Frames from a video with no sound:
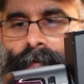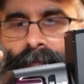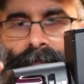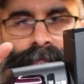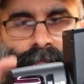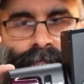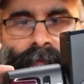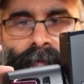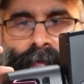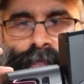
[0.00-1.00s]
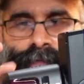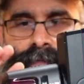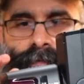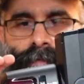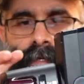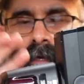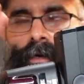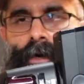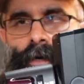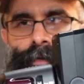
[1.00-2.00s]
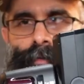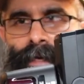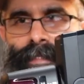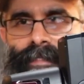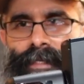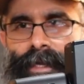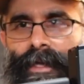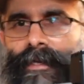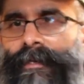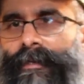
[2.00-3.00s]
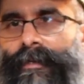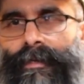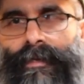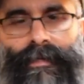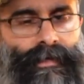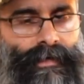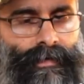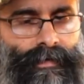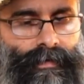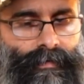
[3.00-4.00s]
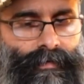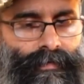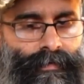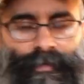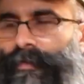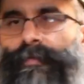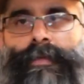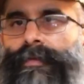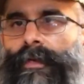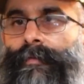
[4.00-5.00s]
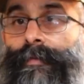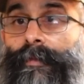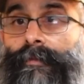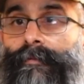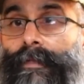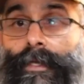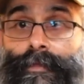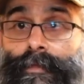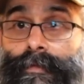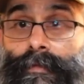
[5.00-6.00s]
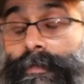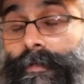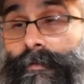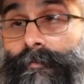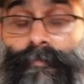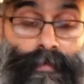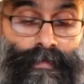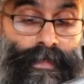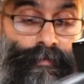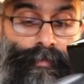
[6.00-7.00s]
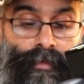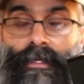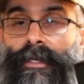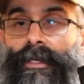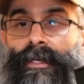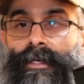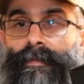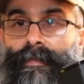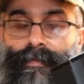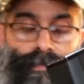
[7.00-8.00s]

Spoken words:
and the flash on the right side, it just feels comfortable. It just feels comfortable. This